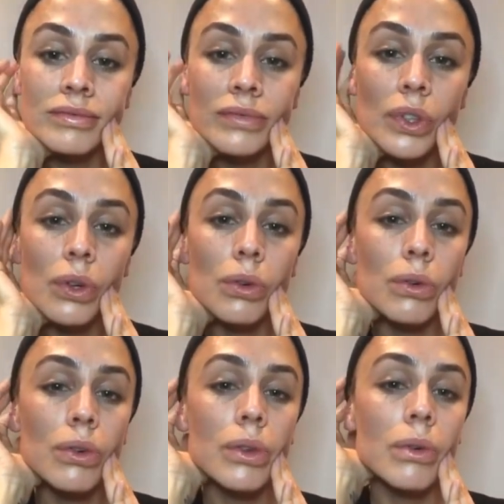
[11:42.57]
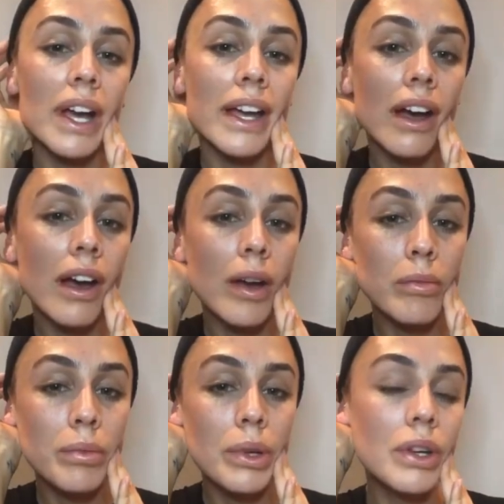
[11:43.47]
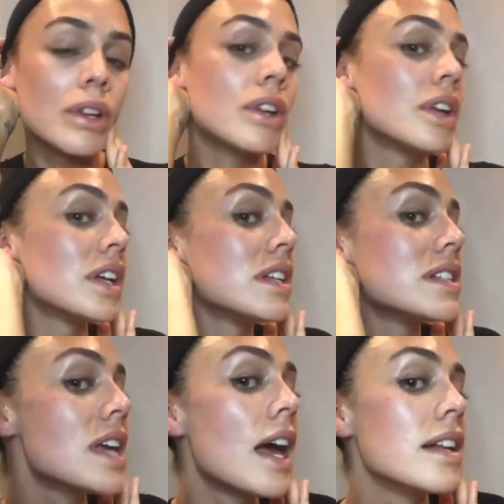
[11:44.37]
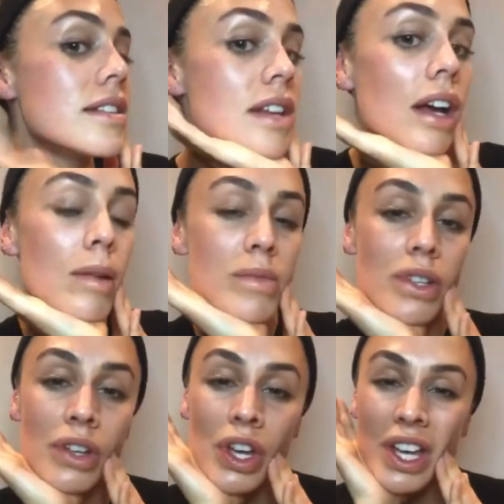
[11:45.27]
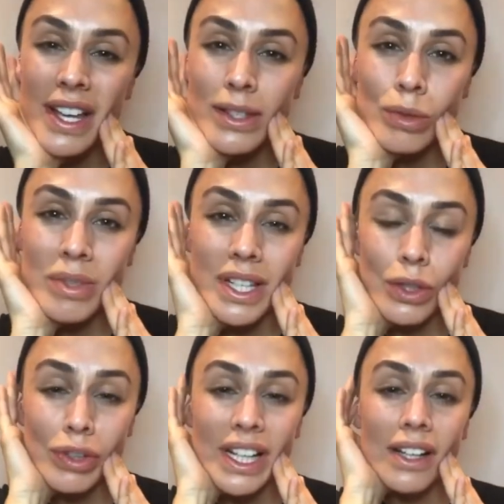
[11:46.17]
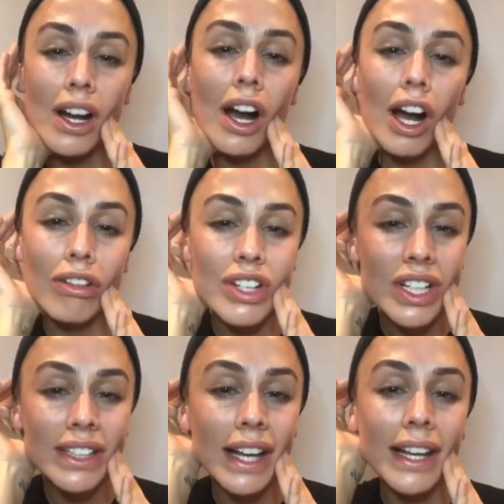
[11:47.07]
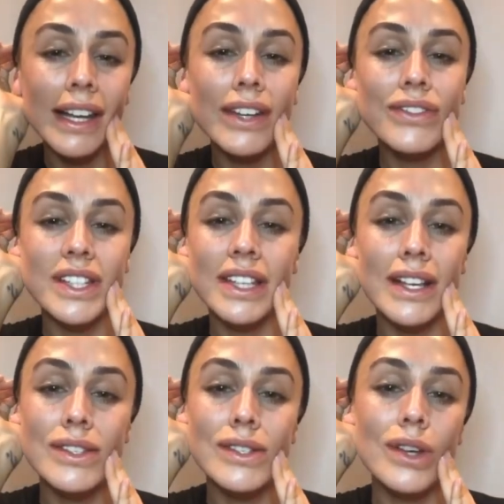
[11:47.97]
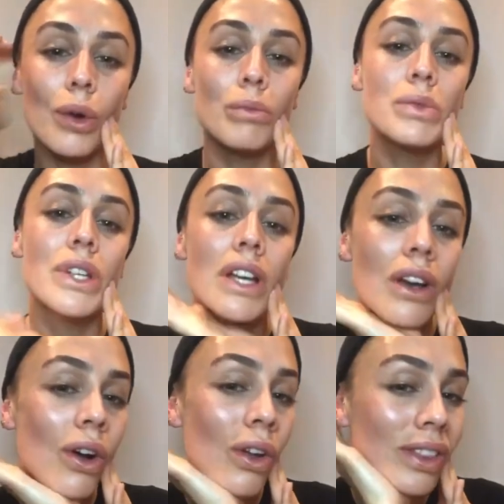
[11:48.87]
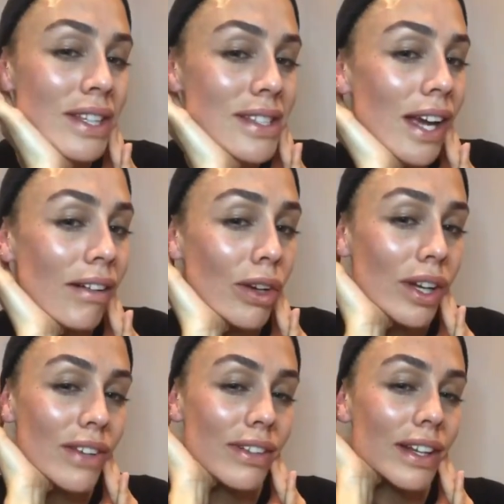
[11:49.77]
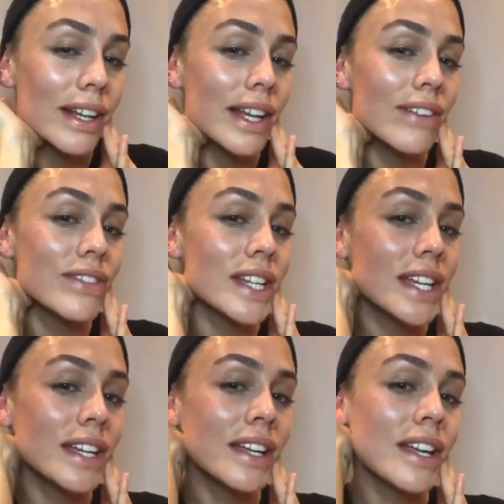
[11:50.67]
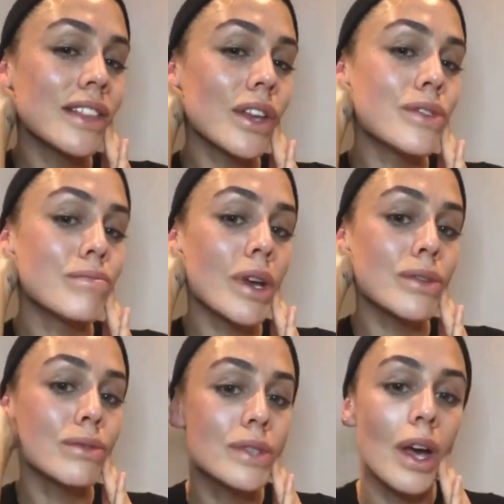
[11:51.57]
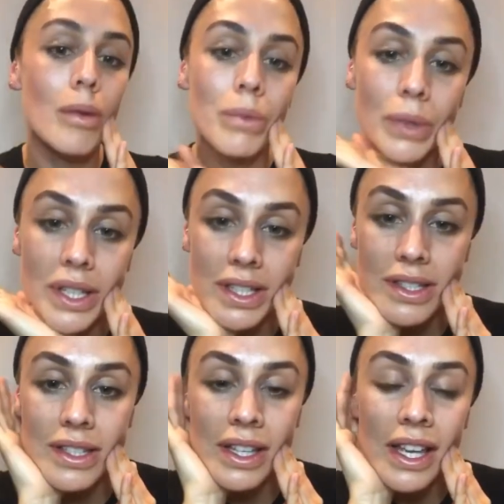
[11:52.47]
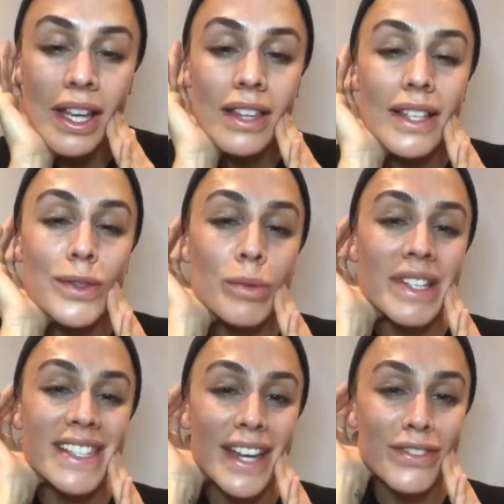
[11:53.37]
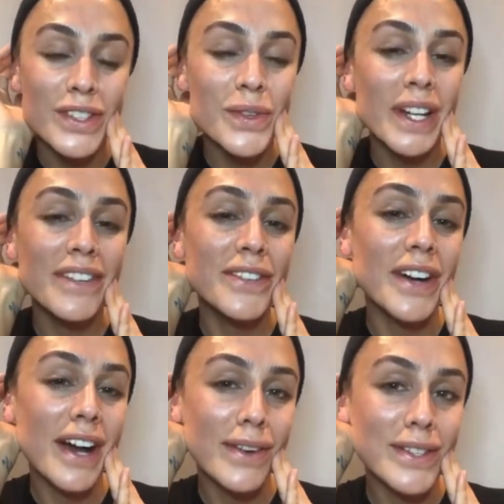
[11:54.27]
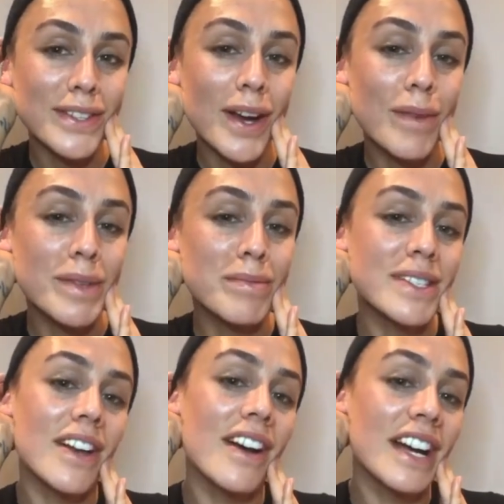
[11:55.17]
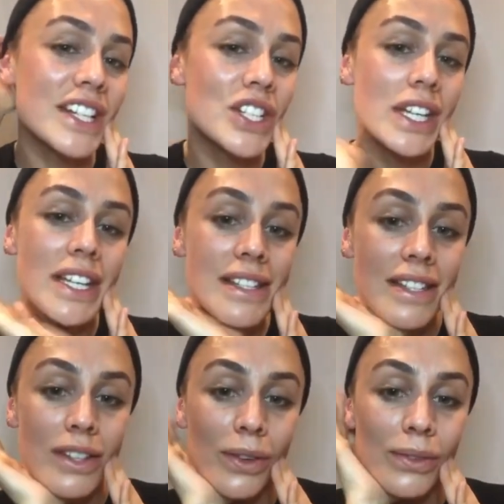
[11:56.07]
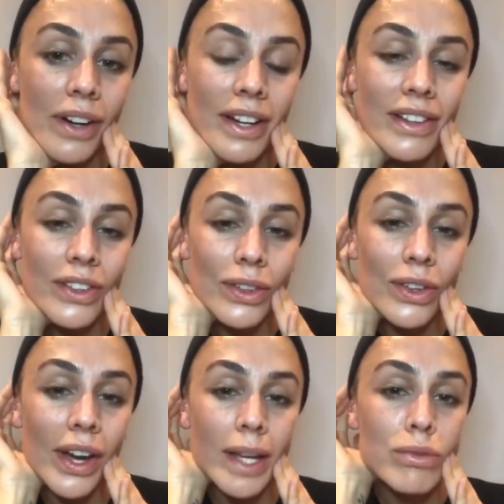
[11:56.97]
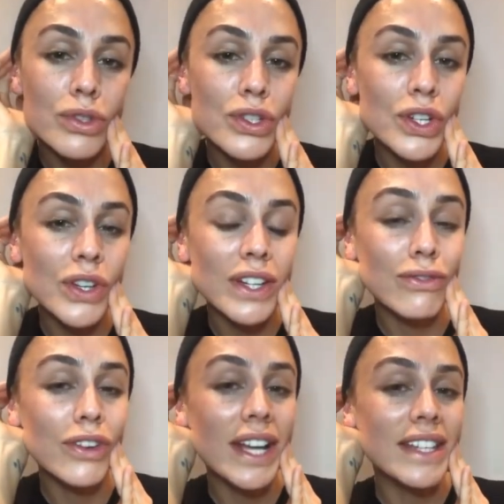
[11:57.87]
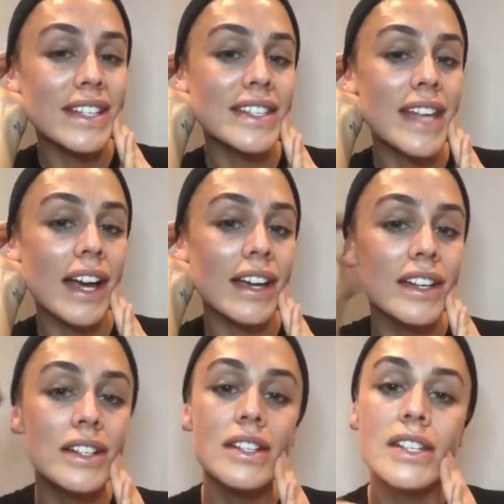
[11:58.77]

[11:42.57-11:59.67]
All the way up, 10 times. So it's almost like you're really encouraging that lift and that sculpt on this area. You're kind of lifting those muscles upwards. This will be safe for 24 hours on Harper's Bazaar IG, so don't worry if you're not able to tune in right this second.